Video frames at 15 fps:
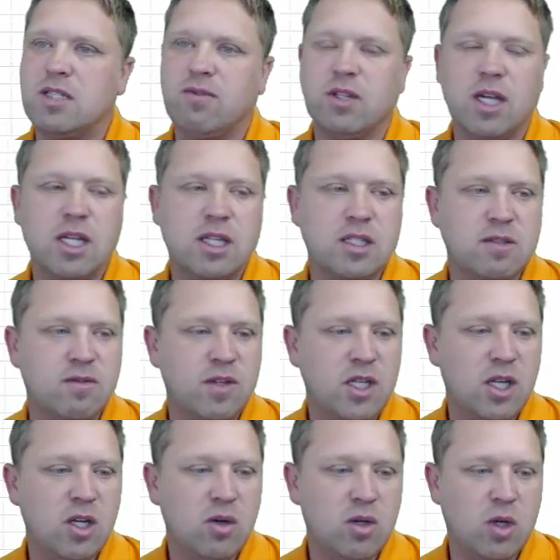as well
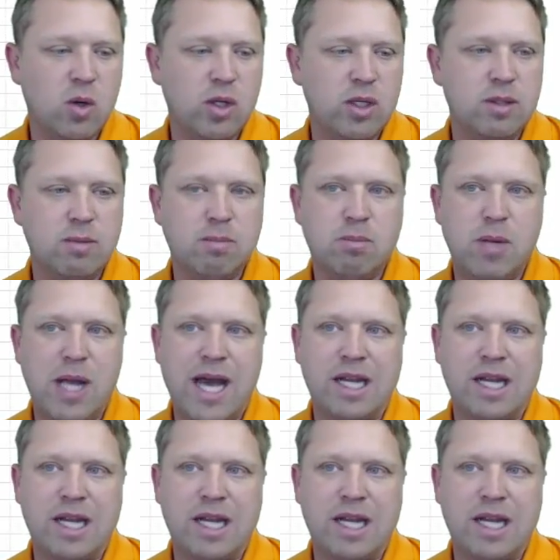as if you like this video,